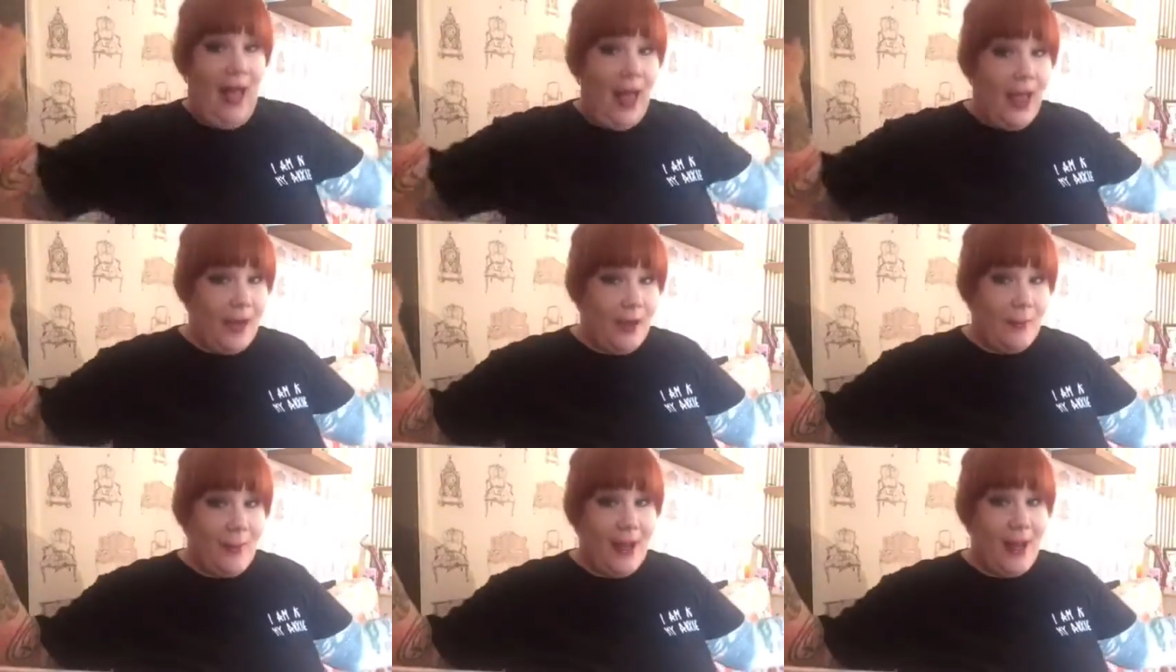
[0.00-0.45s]

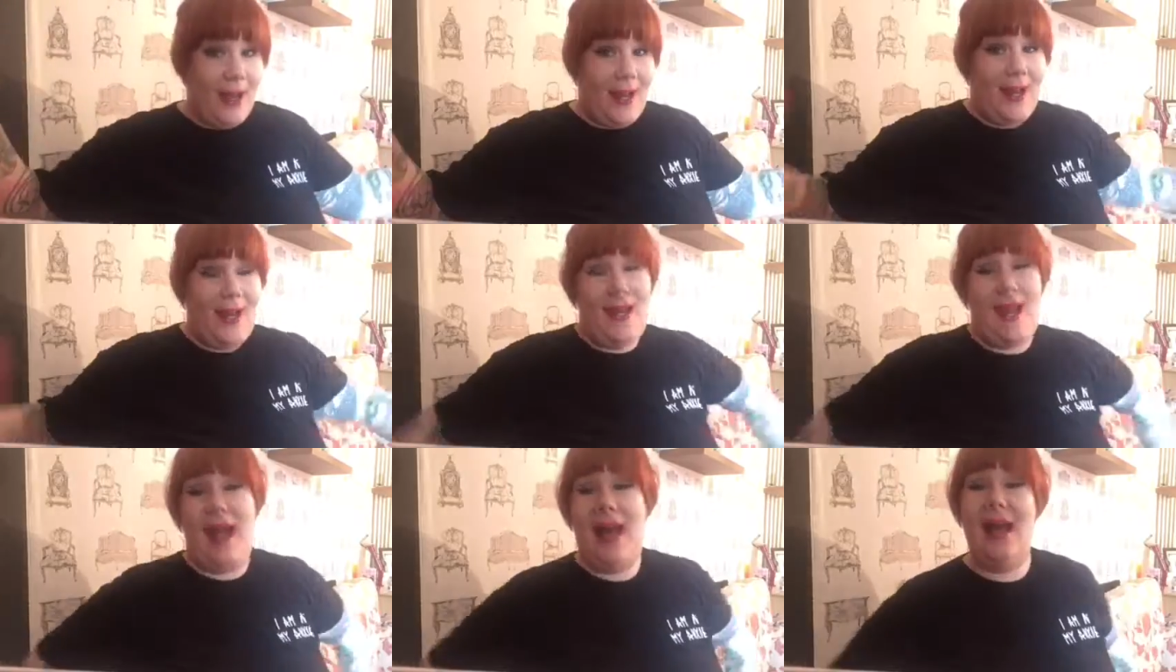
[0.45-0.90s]

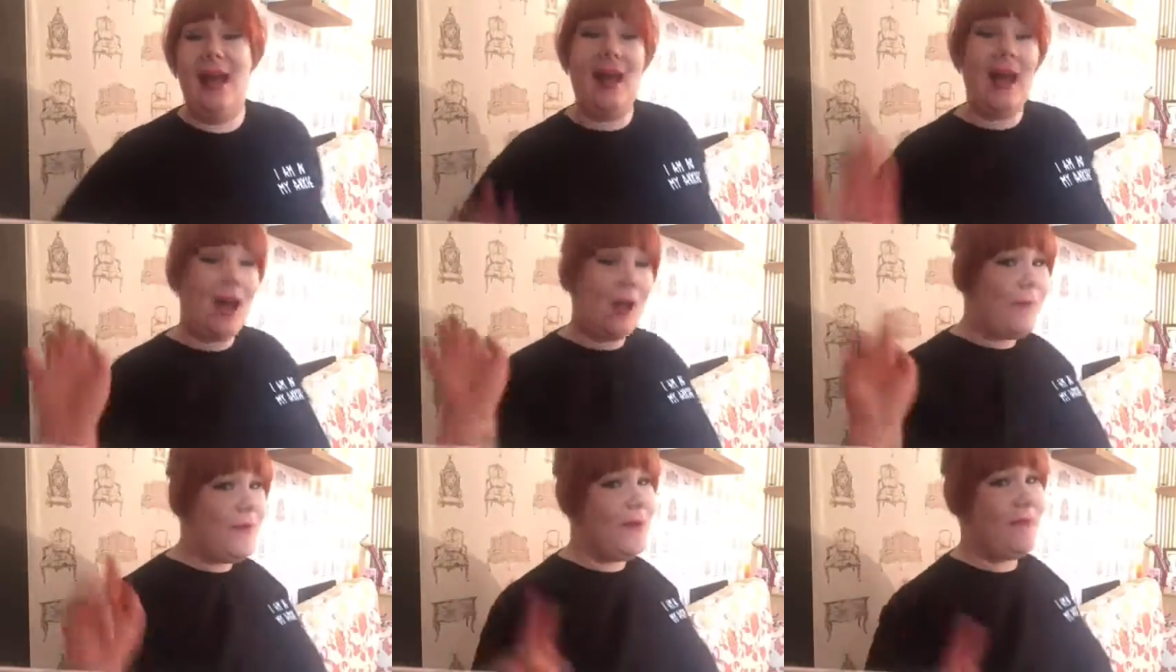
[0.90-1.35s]
anyway,
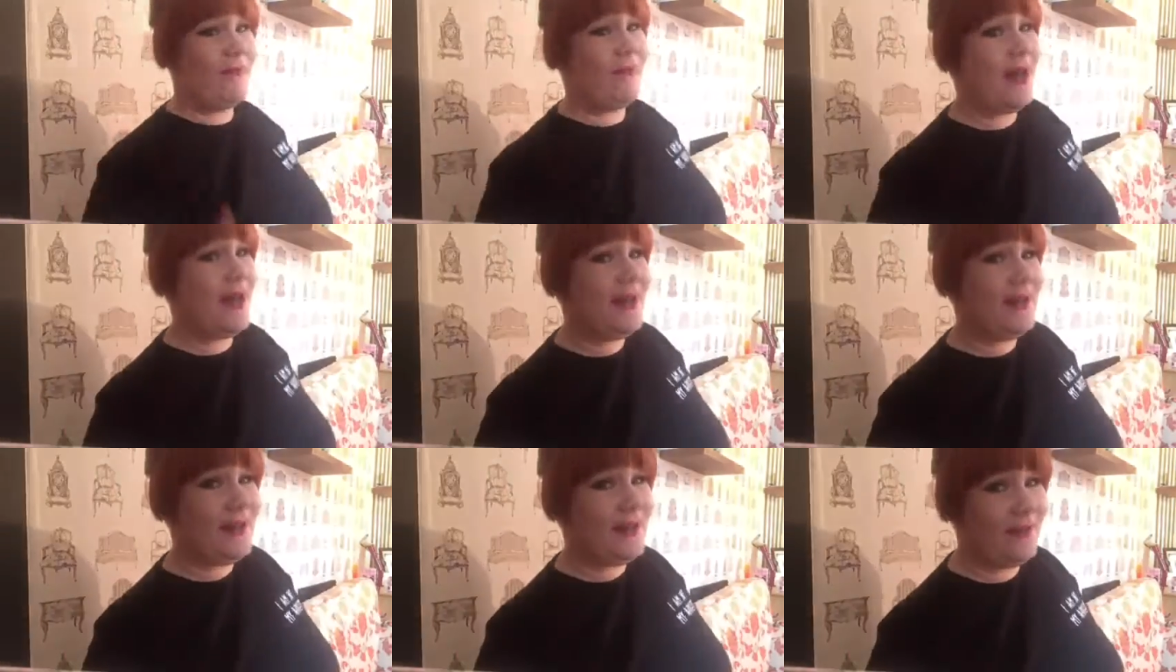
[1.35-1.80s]
happy
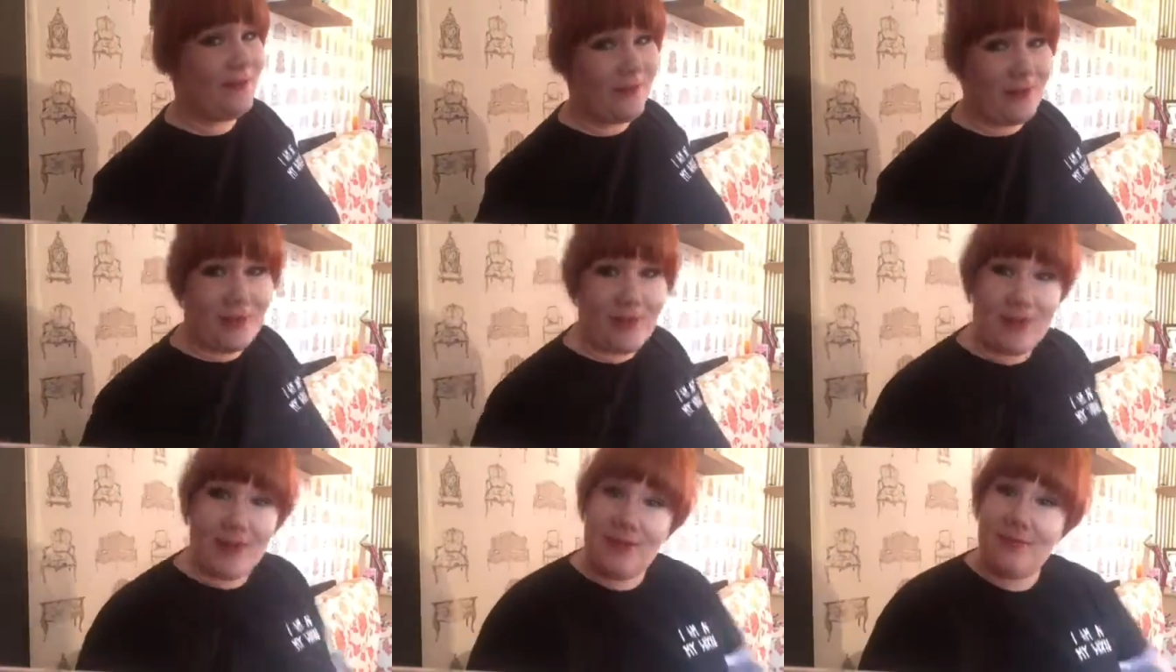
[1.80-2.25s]
Friday the
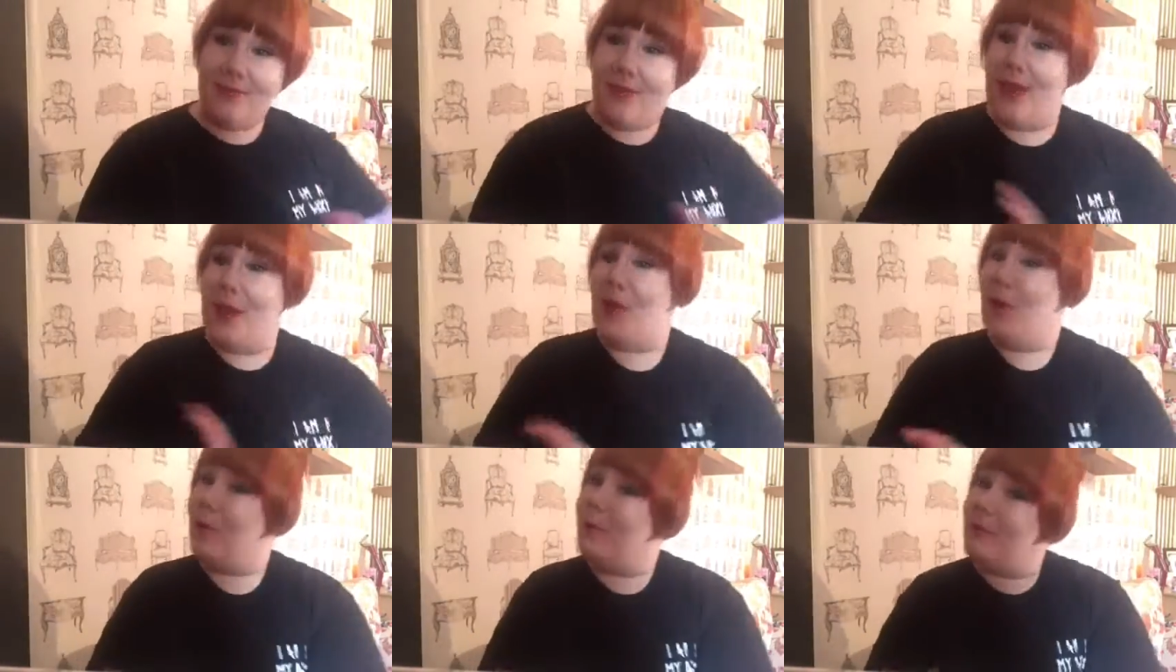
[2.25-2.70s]
13th.
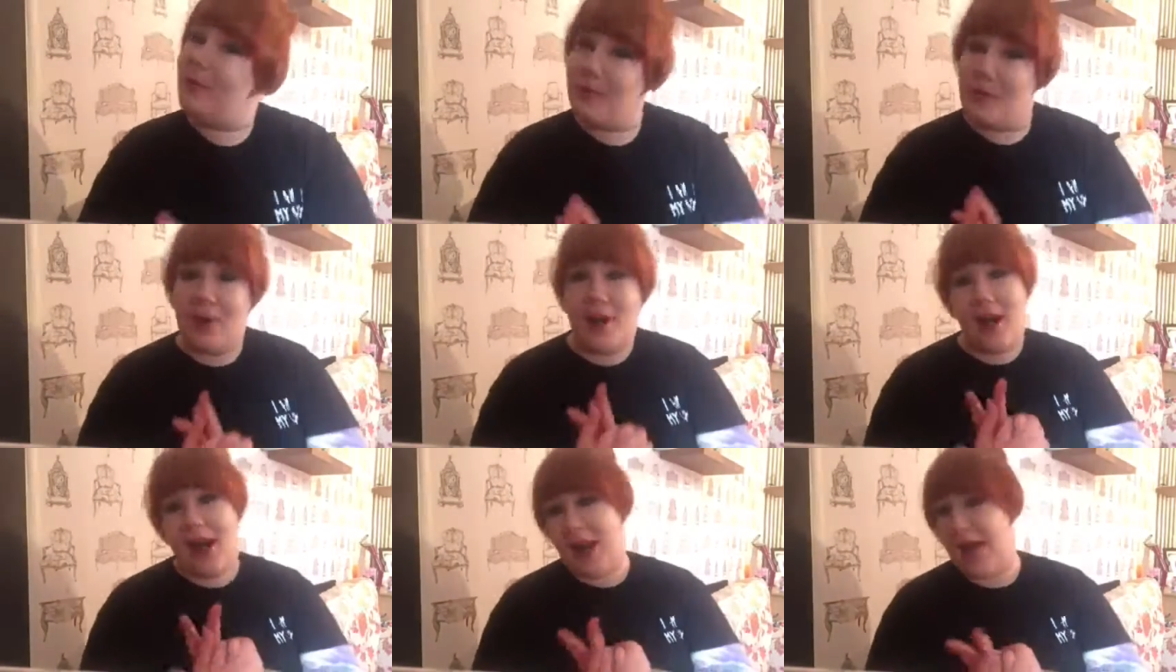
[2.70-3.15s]
I hope
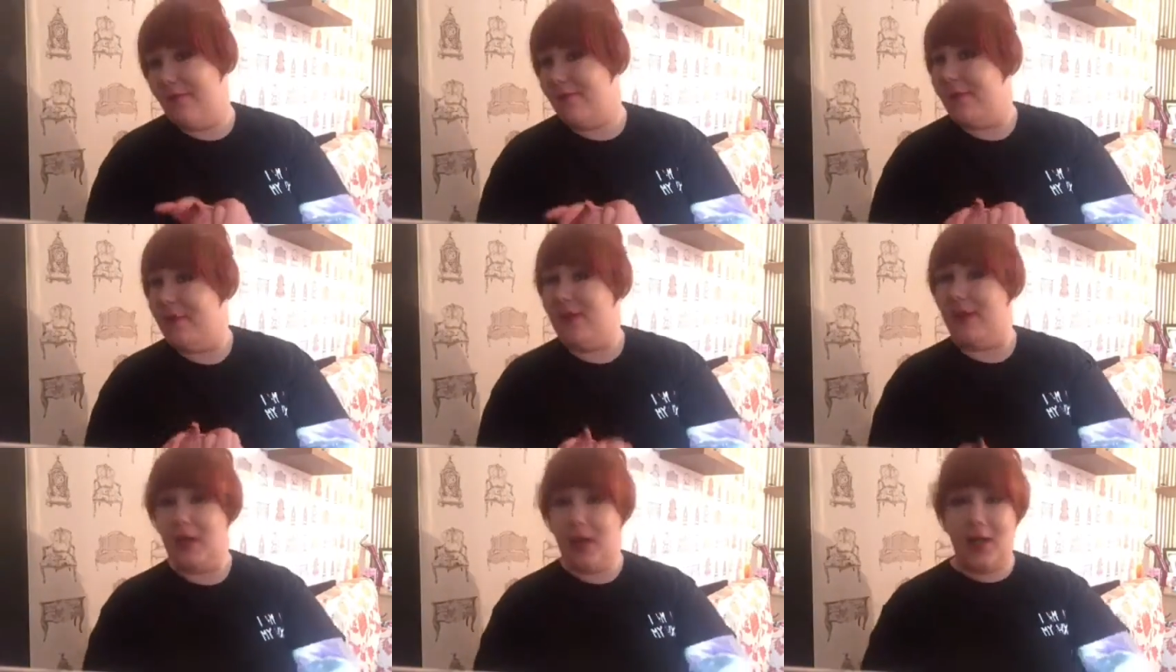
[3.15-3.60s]
you are
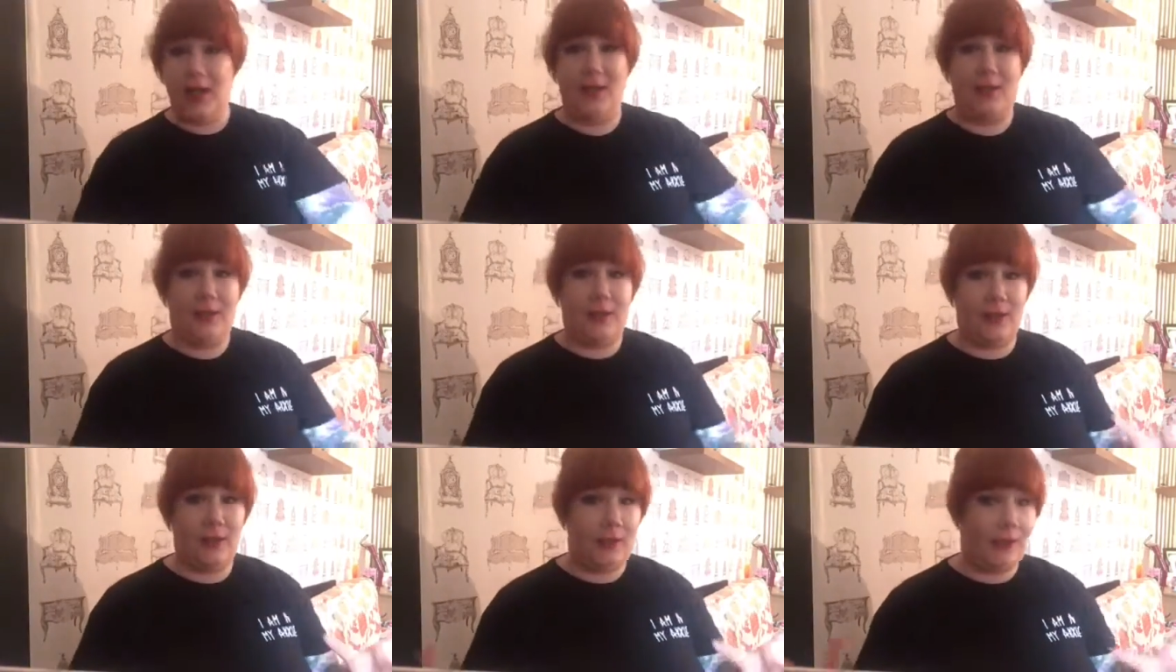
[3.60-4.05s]
having
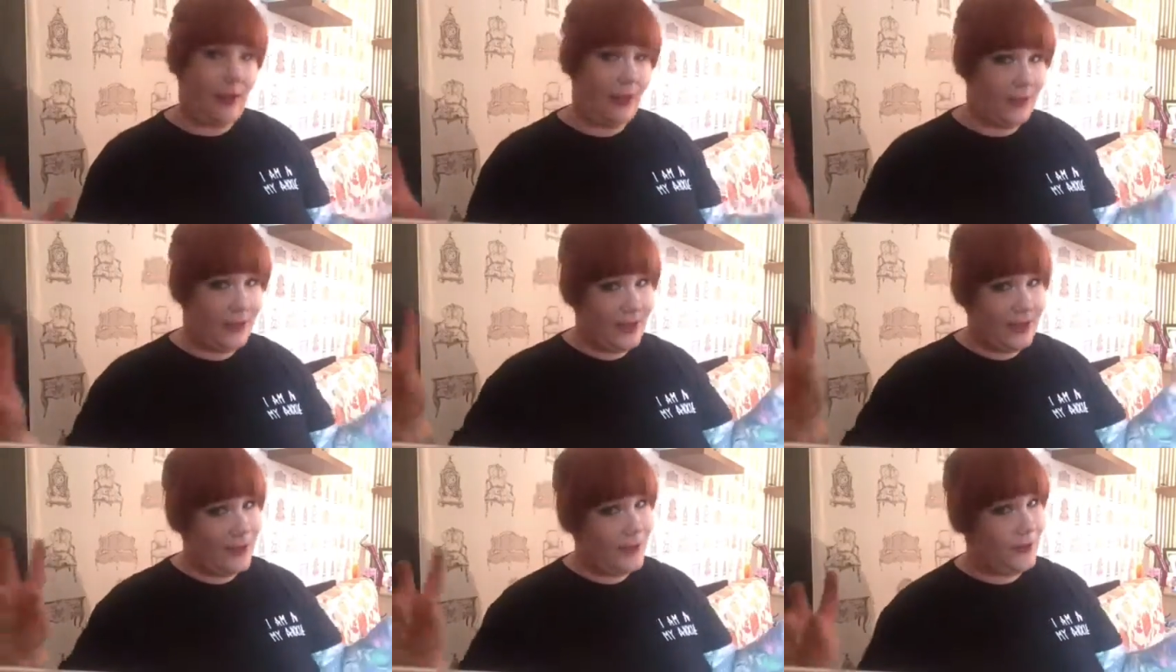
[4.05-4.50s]
a
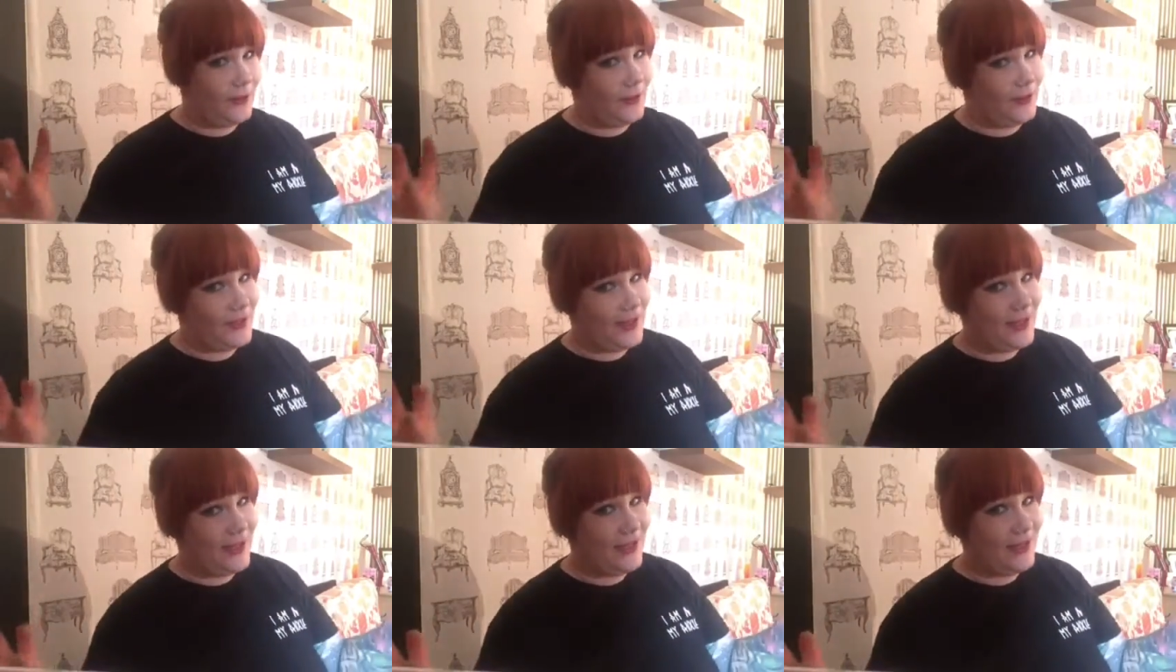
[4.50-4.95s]

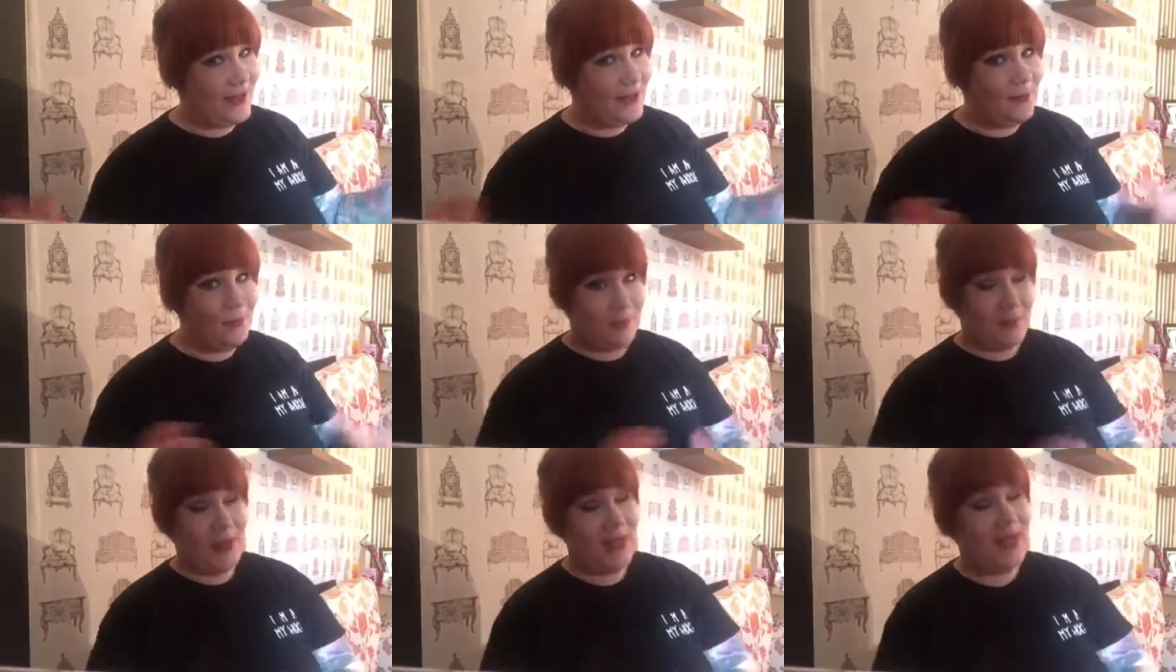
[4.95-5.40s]
luckier day
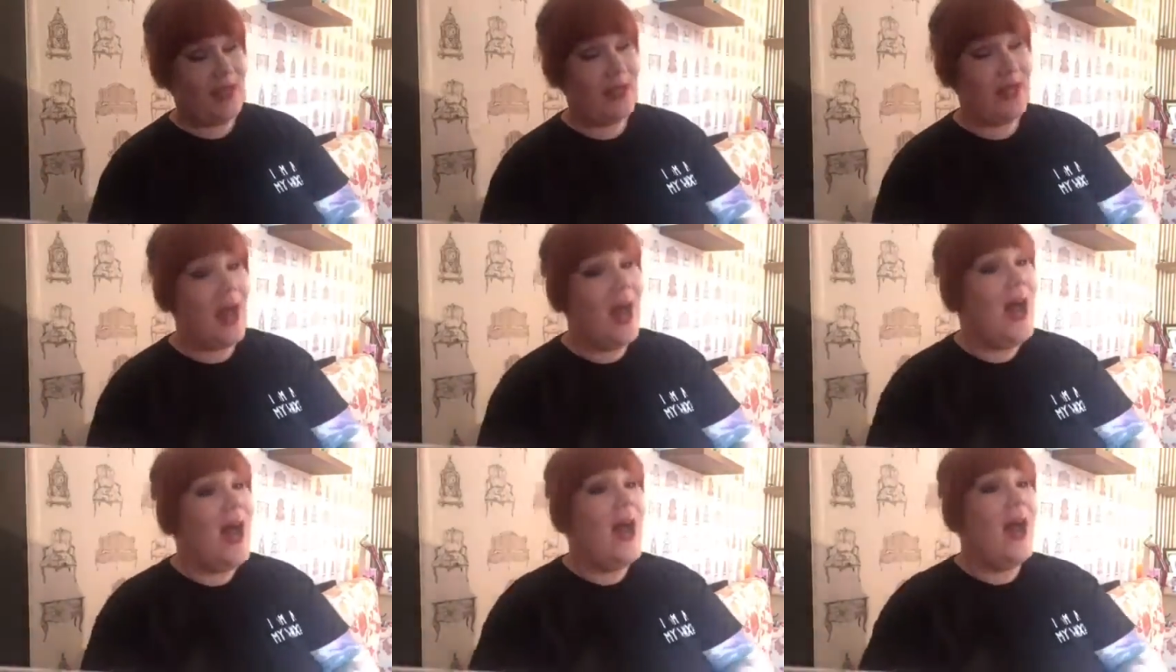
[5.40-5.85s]
than
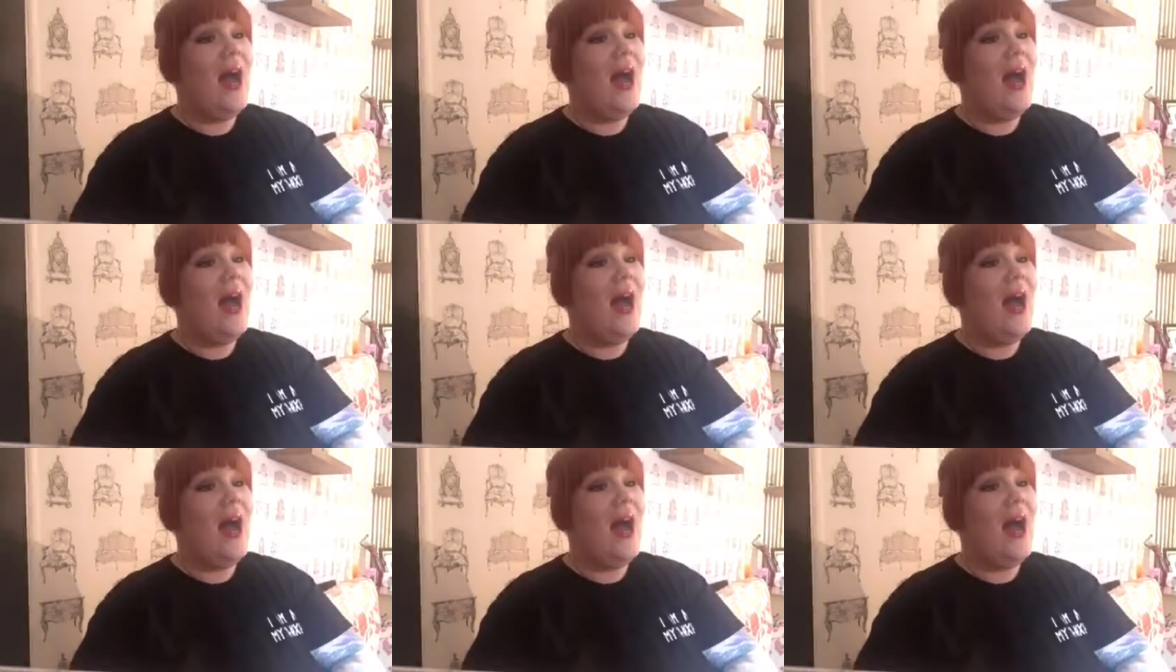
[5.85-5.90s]
me.